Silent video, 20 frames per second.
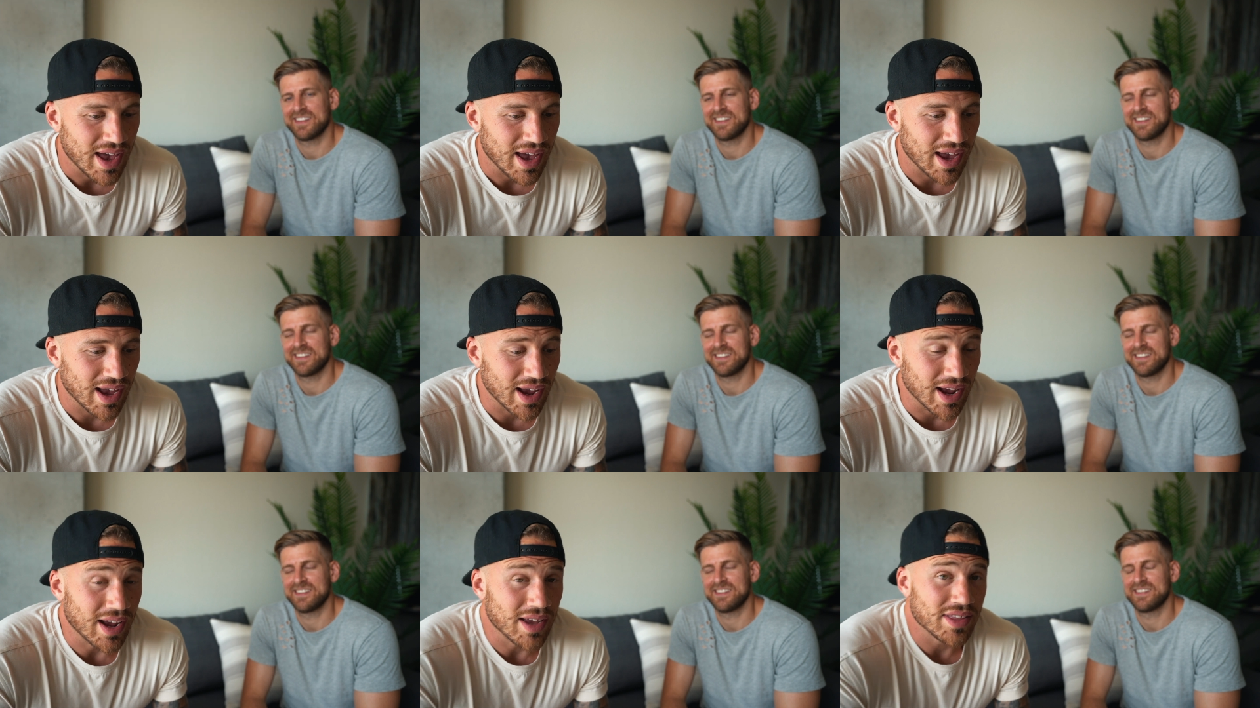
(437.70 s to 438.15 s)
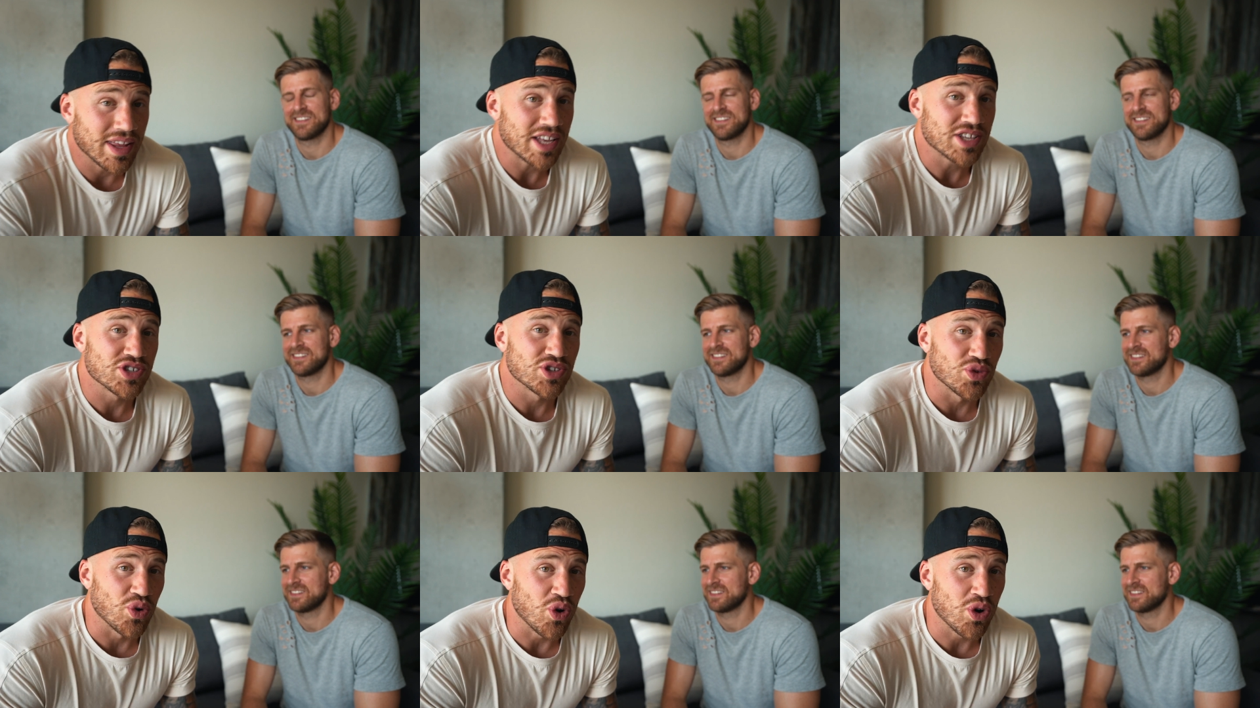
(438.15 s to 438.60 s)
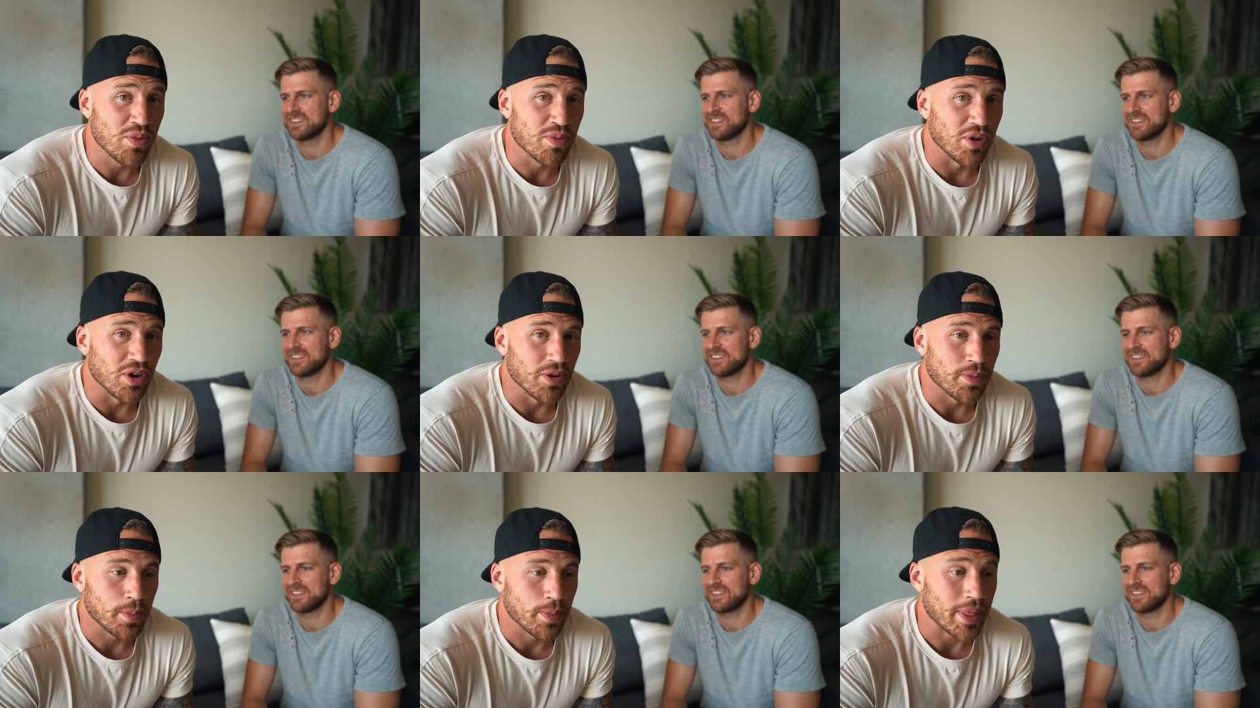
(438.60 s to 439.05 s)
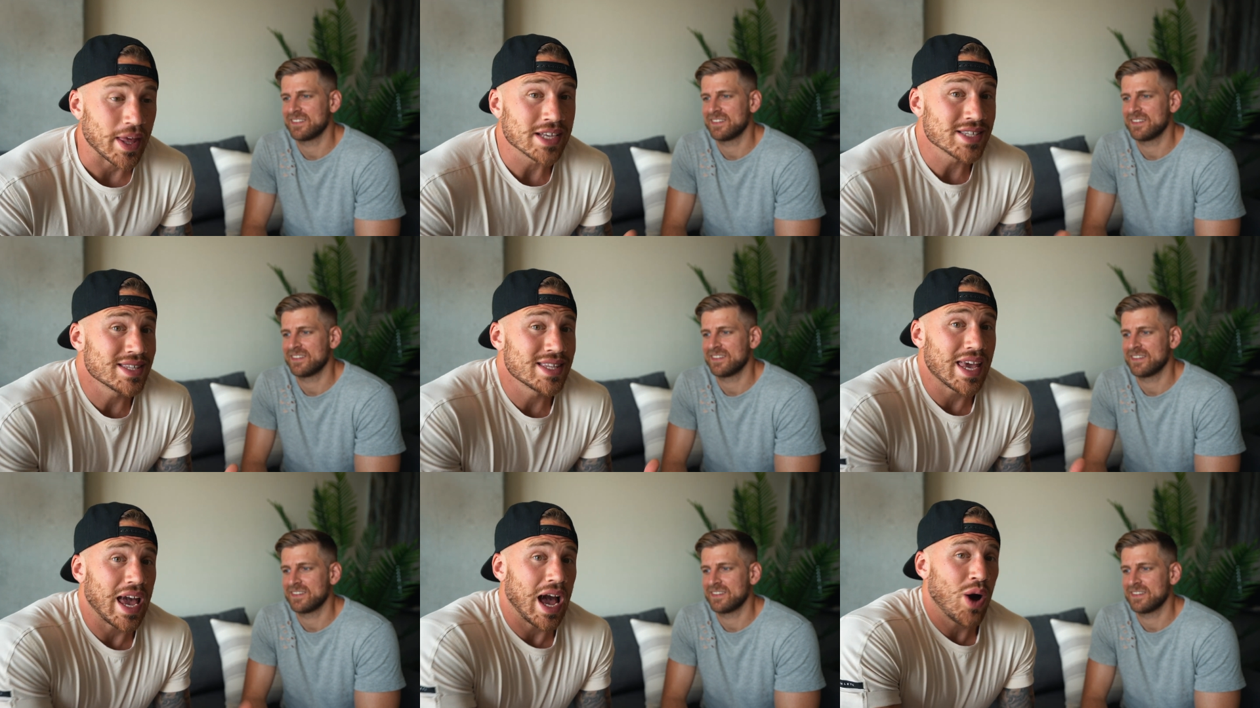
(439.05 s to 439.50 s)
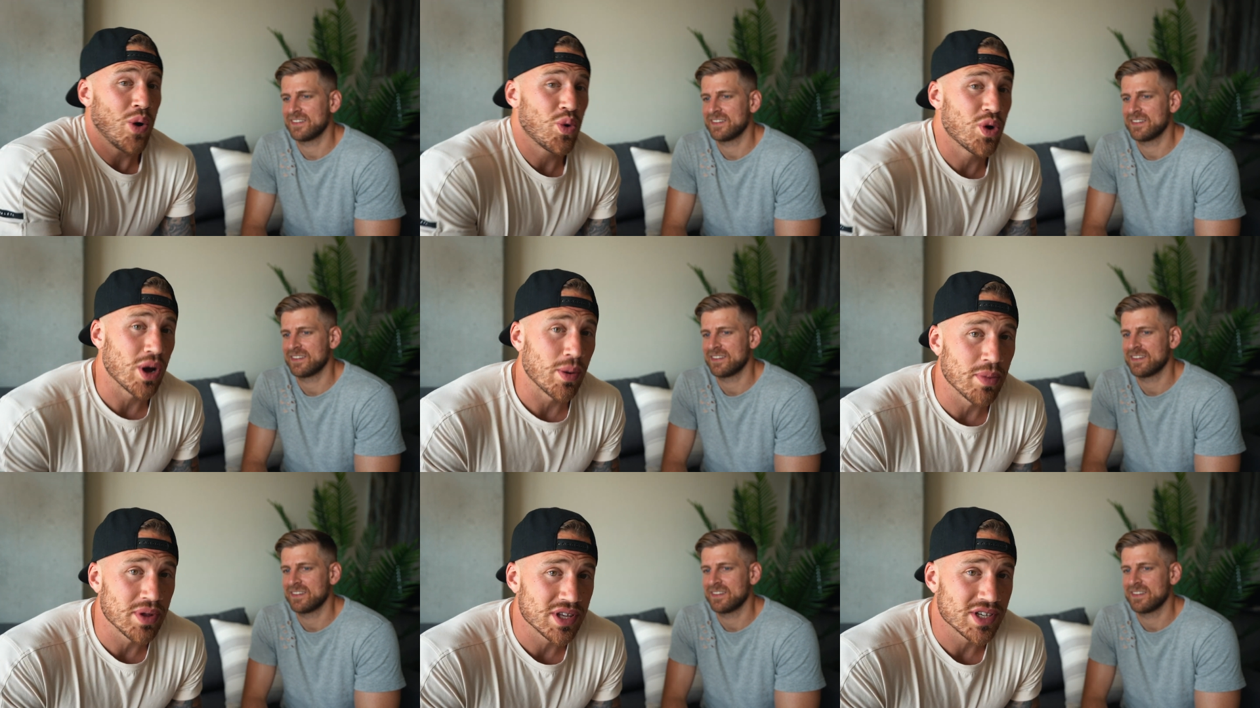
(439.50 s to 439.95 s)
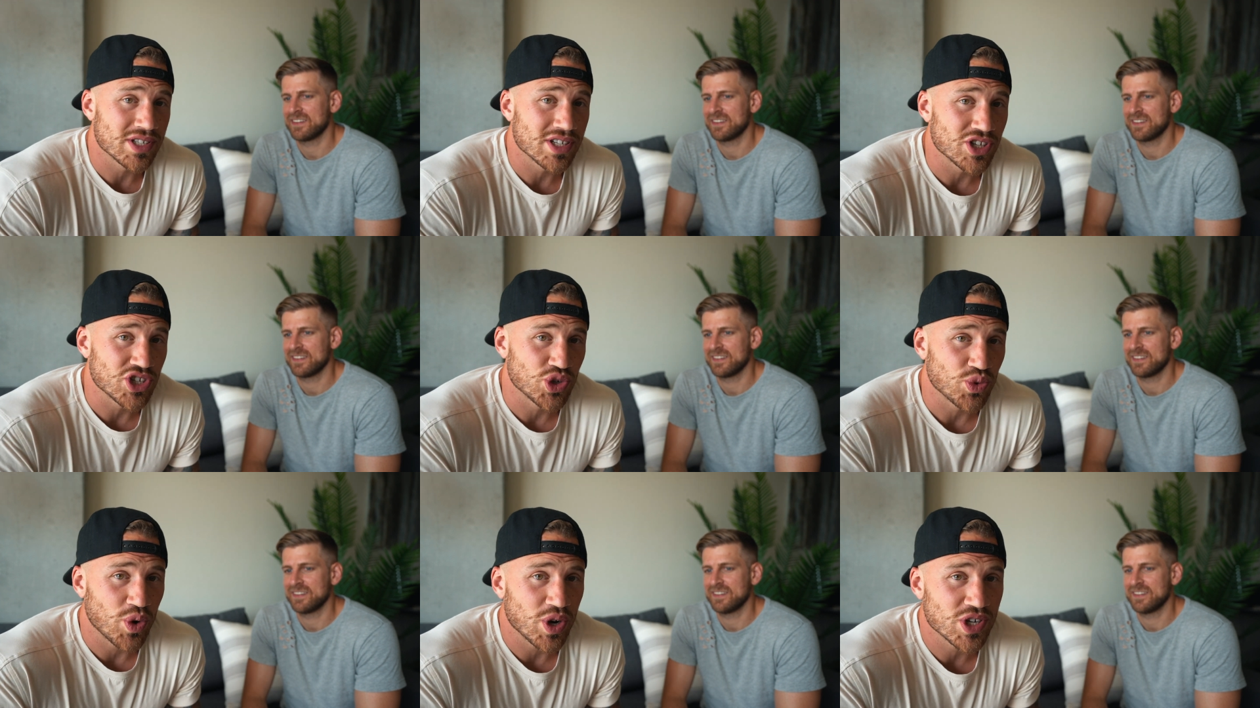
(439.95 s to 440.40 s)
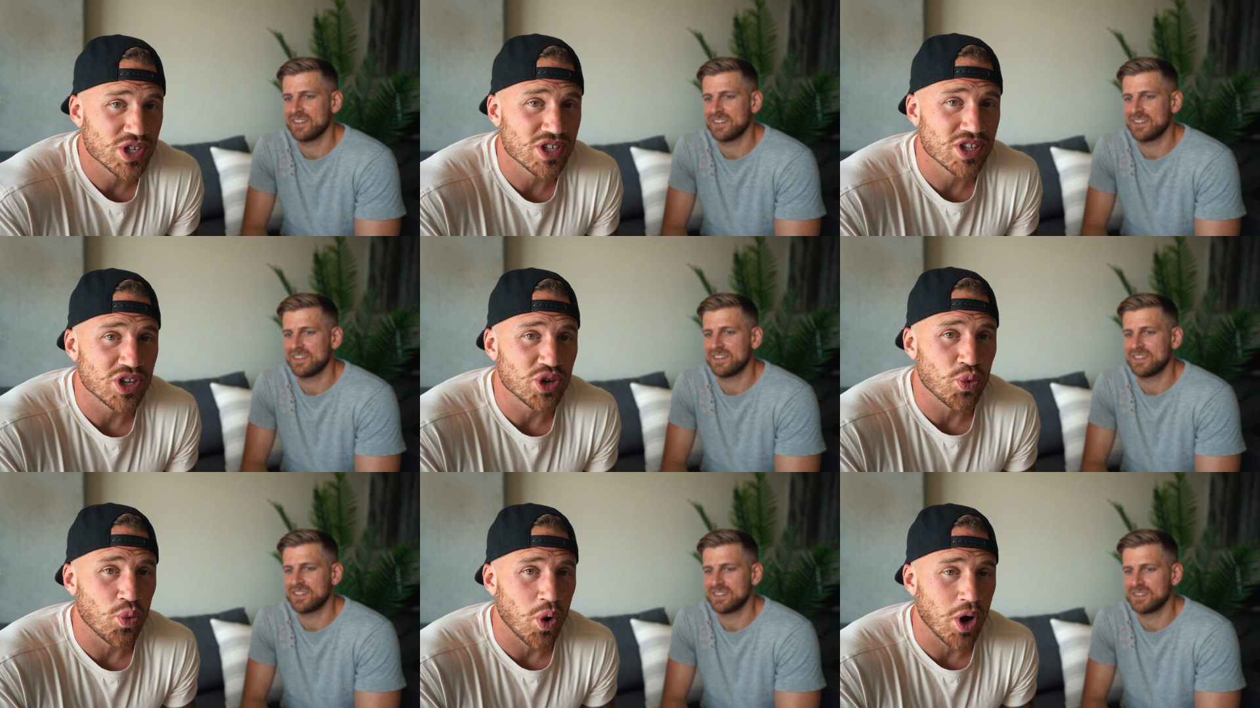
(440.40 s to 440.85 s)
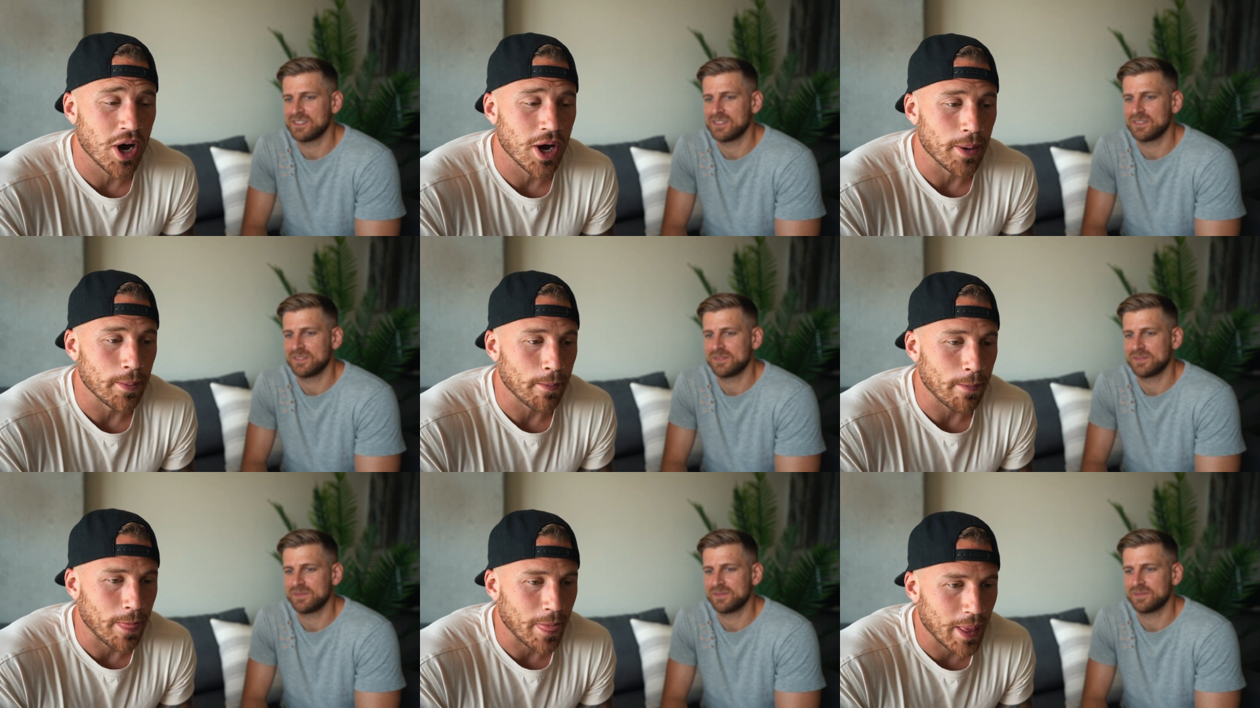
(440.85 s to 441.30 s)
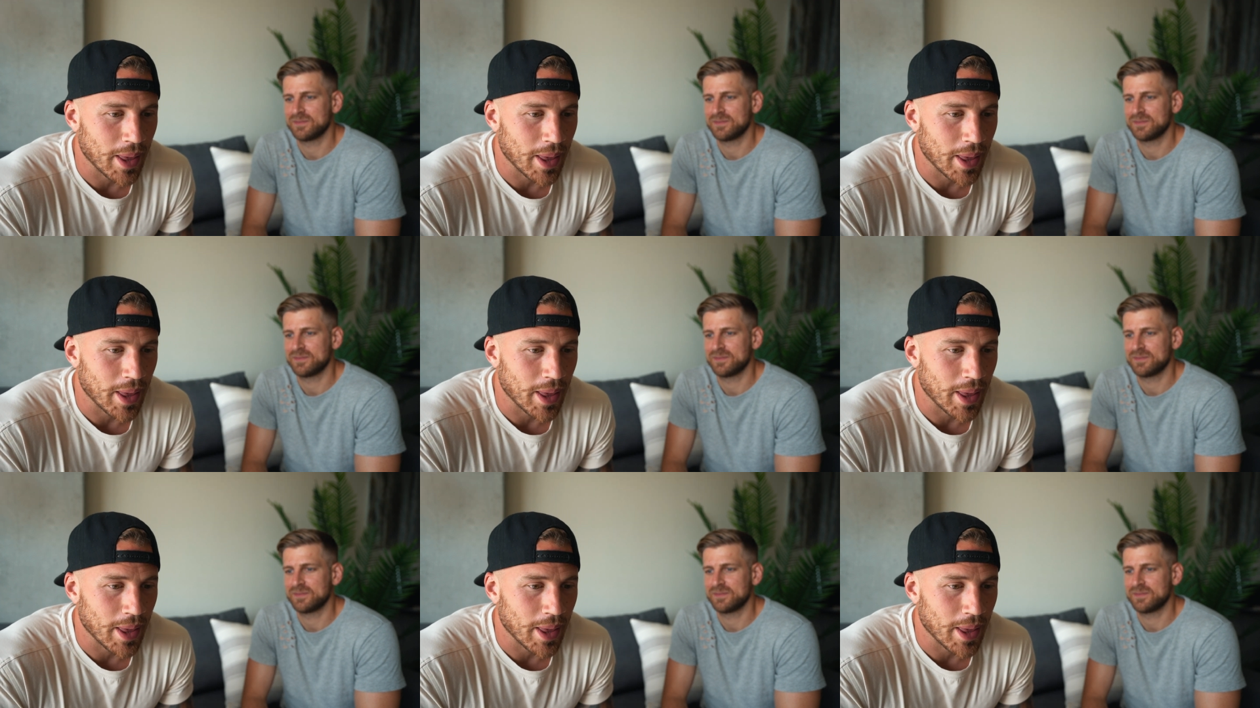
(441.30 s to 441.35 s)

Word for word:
Speaker 1: And that's normal. That's the outcome of the situation that you want.